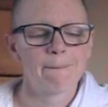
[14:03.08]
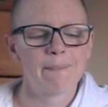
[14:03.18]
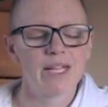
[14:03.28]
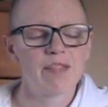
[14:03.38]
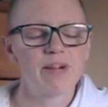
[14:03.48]

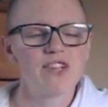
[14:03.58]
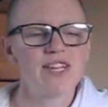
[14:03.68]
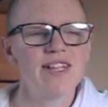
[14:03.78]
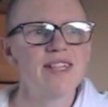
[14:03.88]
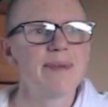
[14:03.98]
it's much
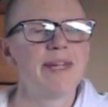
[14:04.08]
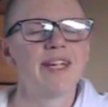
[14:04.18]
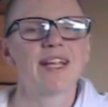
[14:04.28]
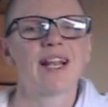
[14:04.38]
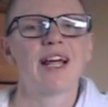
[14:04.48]
easier
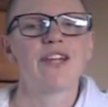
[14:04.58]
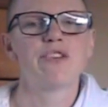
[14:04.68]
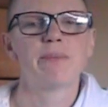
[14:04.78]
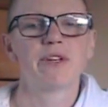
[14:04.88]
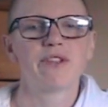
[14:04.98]
being in a
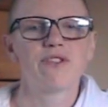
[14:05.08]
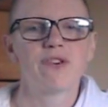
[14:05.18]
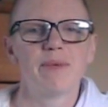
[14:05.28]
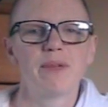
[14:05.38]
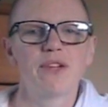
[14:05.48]
larger
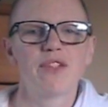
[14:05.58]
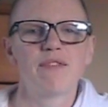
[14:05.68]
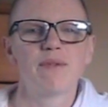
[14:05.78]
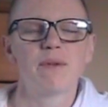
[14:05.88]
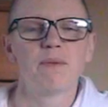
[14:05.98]
monastery, because
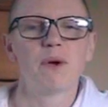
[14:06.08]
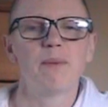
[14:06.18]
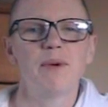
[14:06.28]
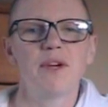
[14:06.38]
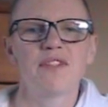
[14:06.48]
if
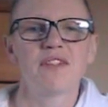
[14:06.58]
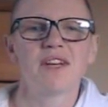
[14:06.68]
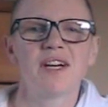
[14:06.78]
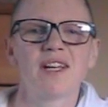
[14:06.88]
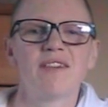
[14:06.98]
one person
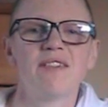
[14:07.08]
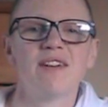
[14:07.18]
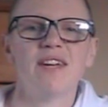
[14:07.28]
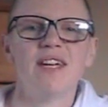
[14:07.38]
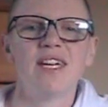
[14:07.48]
kind of
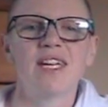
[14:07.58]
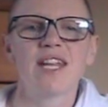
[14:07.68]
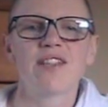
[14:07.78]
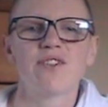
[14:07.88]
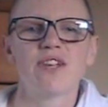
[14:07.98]

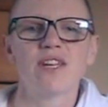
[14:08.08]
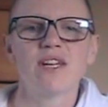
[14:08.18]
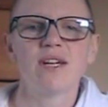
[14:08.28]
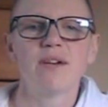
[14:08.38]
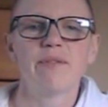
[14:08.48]
gets on your
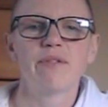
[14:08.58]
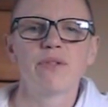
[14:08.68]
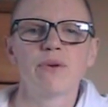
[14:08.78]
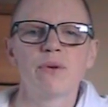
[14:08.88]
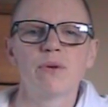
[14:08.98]
nerves,
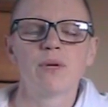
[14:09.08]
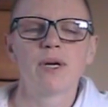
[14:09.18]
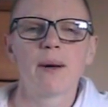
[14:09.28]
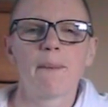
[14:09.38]
or